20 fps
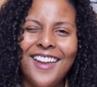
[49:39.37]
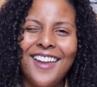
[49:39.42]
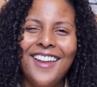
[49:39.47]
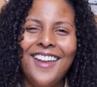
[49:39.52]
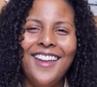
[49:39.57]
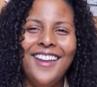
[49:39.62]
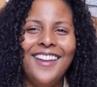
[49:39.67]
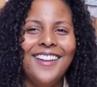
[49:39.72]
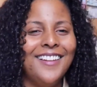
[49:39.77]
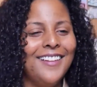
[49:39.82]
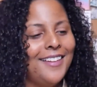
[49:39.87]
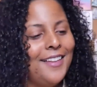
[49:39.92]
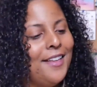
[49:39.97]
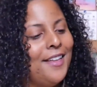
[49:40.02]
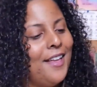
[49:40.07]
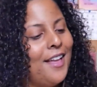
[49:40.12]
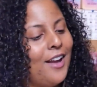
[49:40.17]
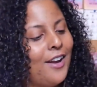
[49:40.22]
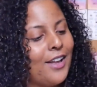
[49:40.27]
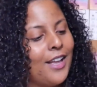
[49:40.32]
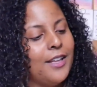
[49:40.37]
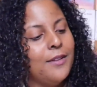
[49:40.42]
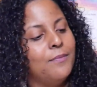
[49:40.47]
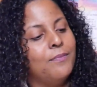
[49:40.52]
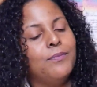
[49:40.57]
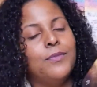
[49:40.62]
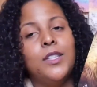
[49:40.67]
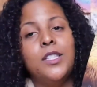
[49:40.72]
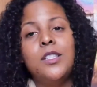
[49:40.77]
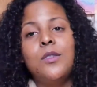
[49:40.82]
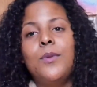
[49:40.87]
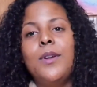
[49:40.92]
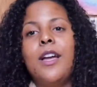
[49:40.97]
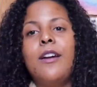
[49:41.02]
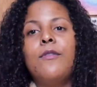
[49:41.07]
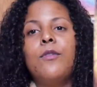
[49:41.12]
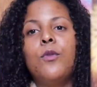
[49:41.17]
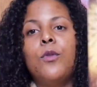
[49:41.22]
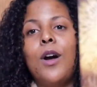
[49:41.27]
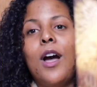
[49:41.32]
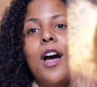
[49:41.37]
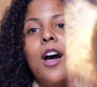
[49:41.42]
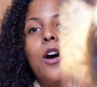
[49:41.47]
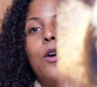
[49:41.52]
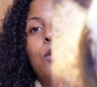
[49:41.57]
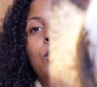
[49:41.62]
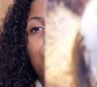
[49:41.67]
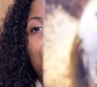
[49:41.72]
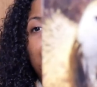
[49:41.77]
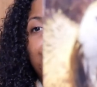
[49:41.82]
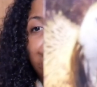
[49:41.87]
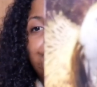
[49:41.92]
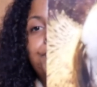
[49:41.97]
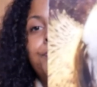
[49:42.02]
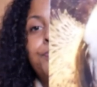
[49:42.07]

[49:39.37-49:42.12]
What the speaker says: Hey. Okay, so we have Owl.